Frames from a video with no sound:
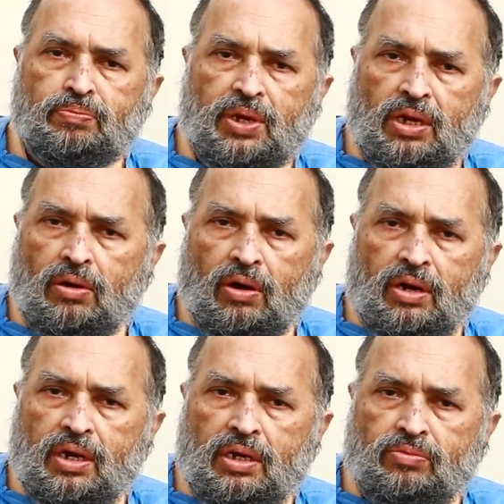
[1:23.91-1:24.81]
big
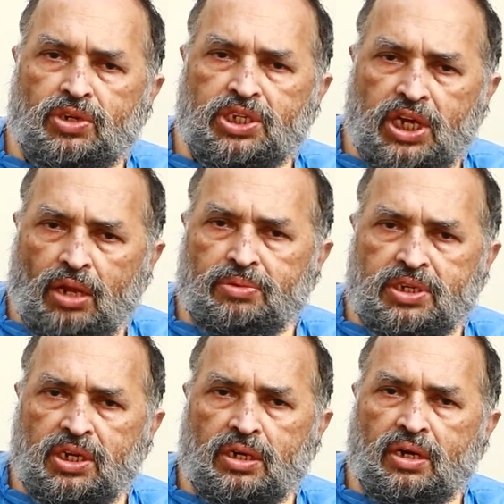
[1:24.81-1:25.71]
organ which
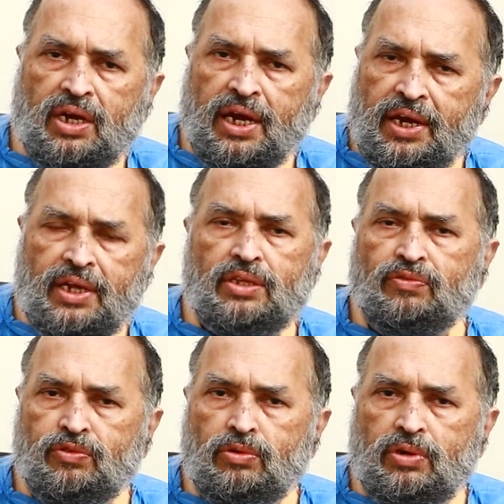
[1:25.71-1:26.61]
helps in grinding the
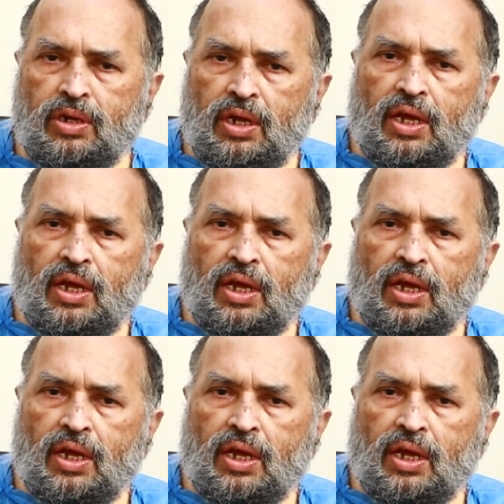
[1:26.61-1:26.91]
food